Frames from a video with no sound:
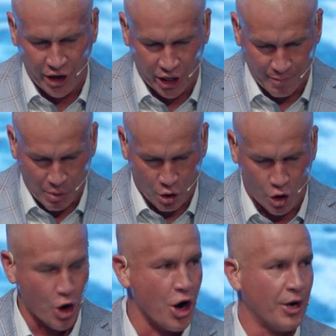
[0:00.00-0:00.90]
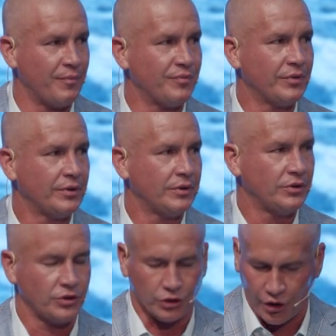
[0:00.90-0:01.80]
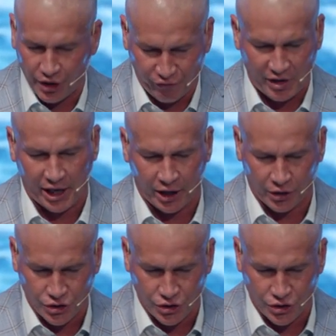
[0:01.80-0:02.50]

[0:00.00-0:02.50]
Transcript: in a barn. Started a fire.